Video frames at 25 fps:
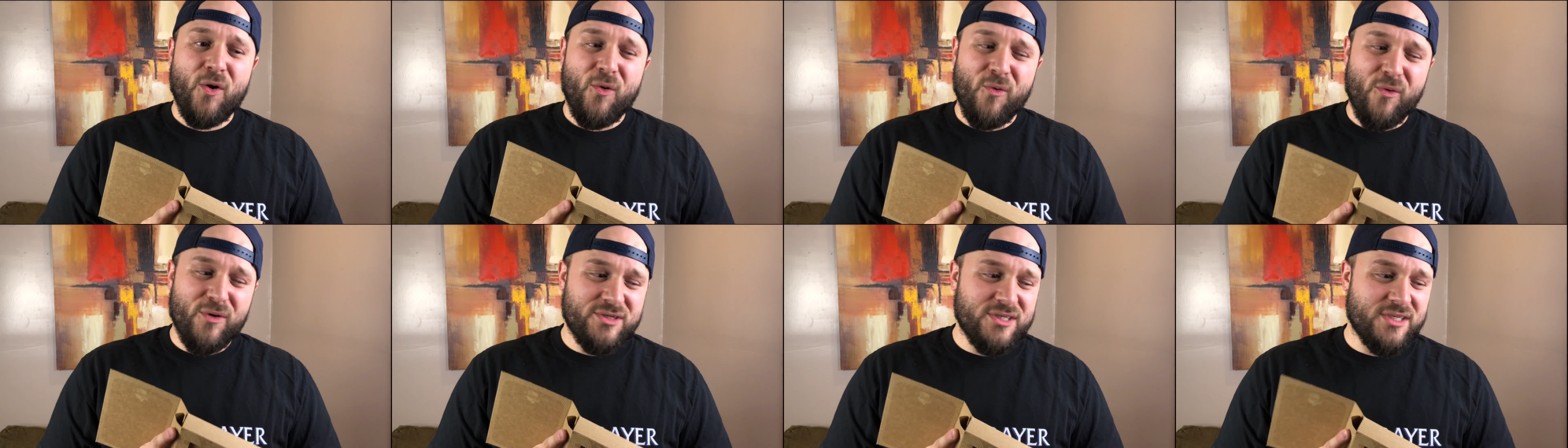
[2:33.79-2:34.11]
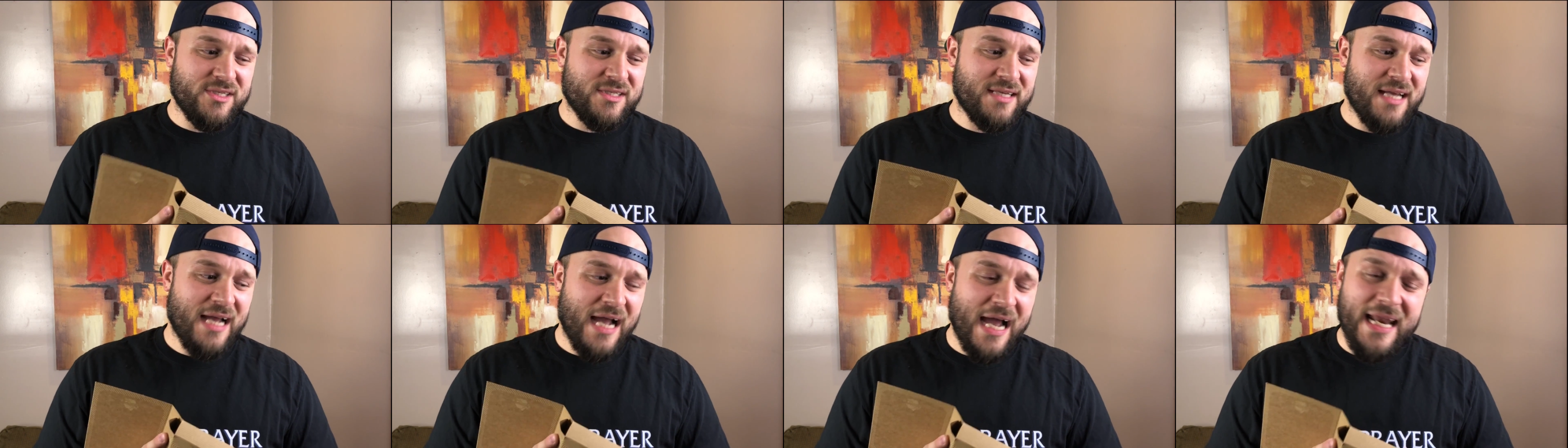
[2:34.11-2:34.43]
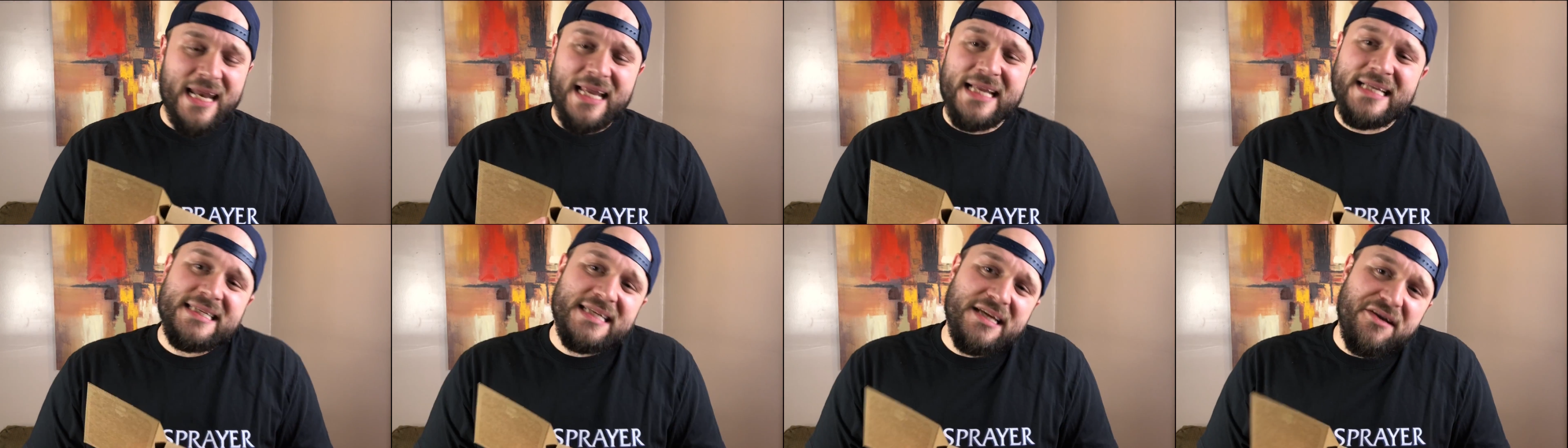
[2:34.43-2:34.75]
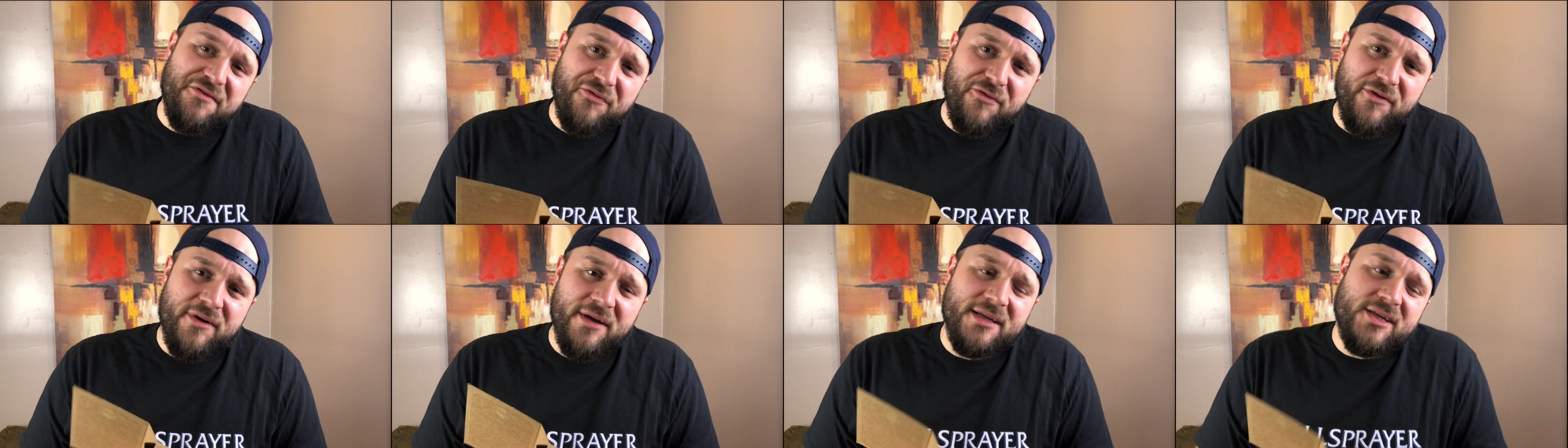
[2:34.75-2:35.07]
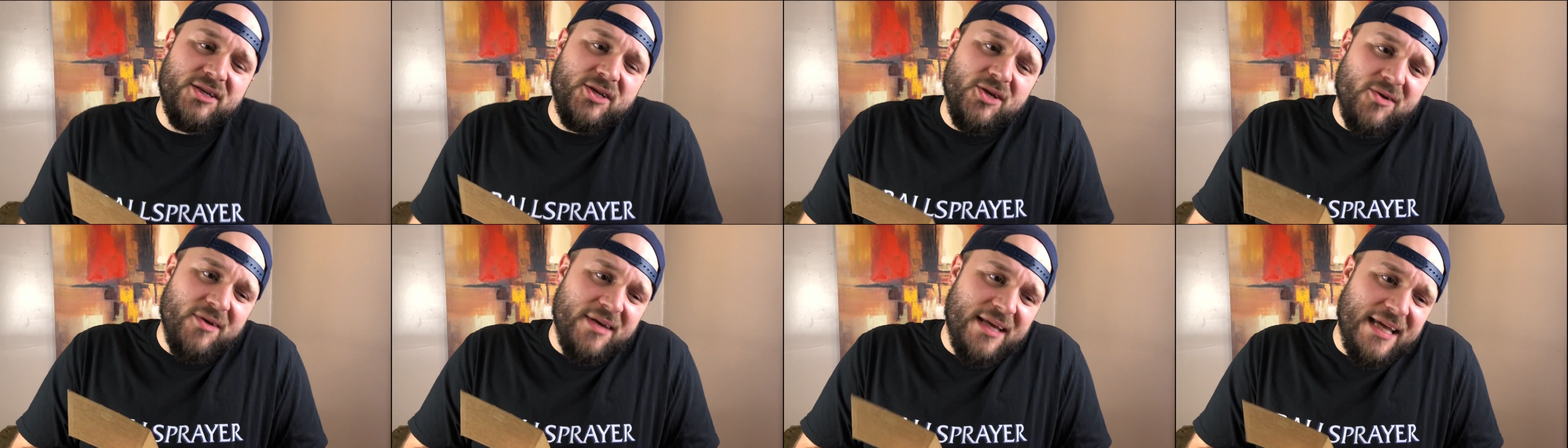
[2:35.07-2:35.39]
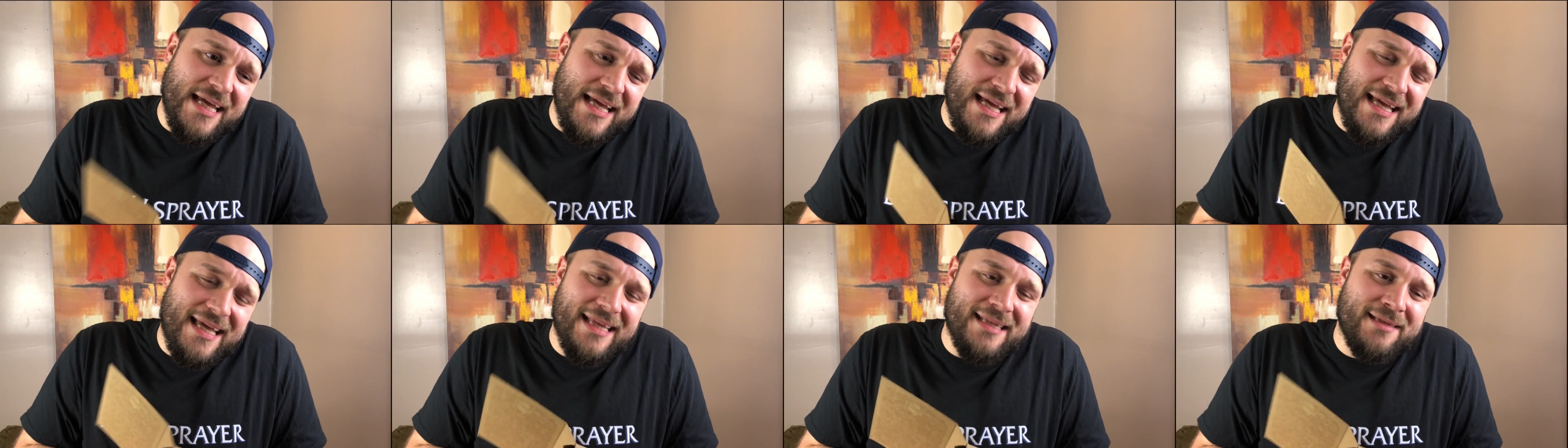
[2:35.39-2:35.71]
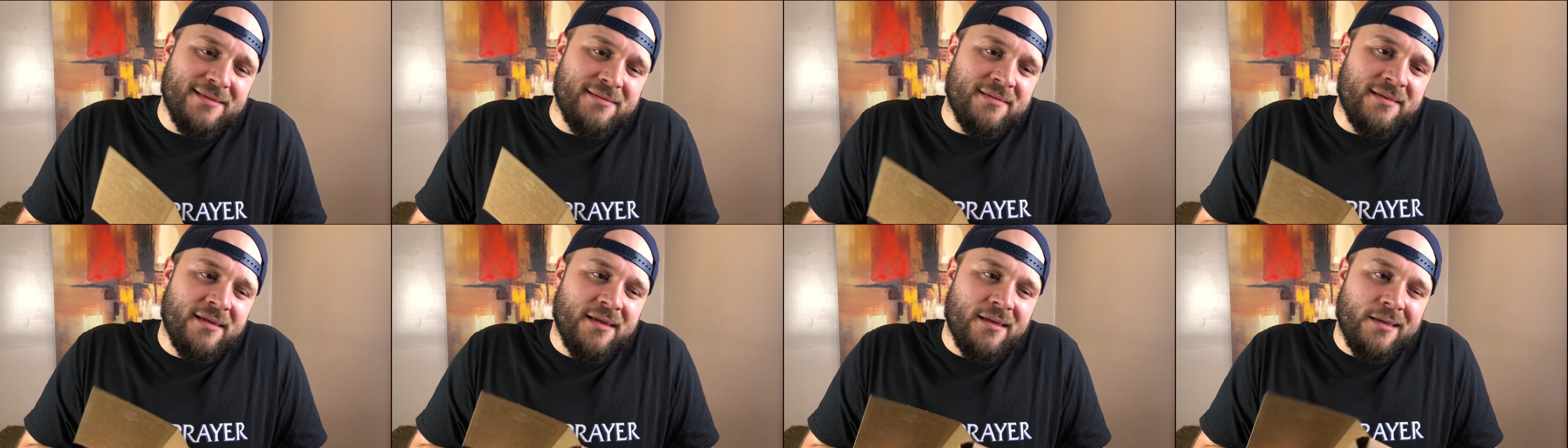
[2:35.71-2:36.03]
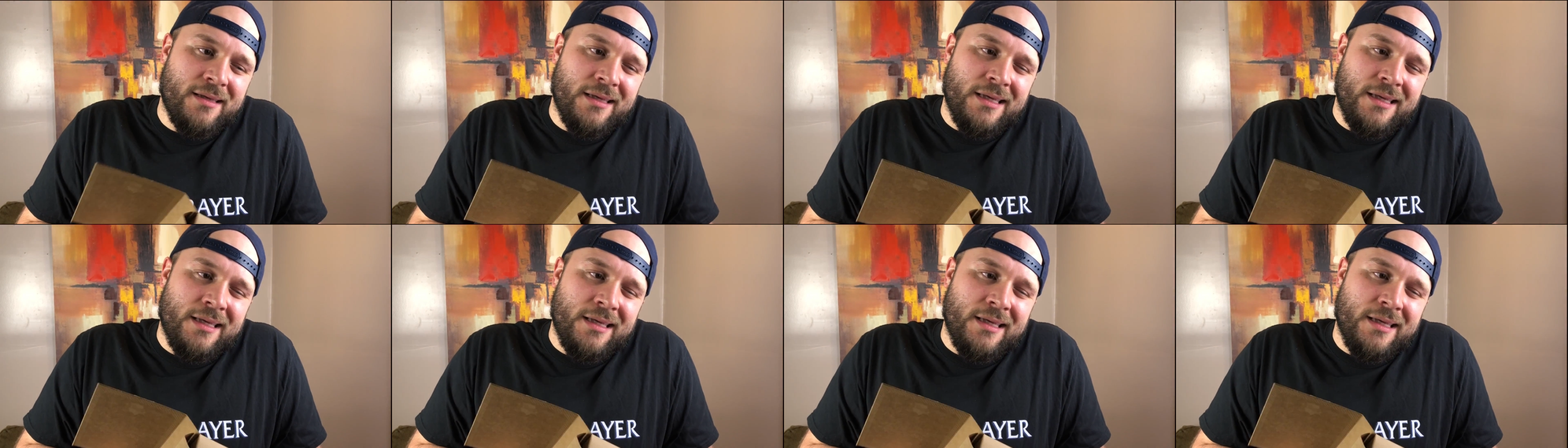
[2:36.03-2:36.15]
which is kind of different and unique and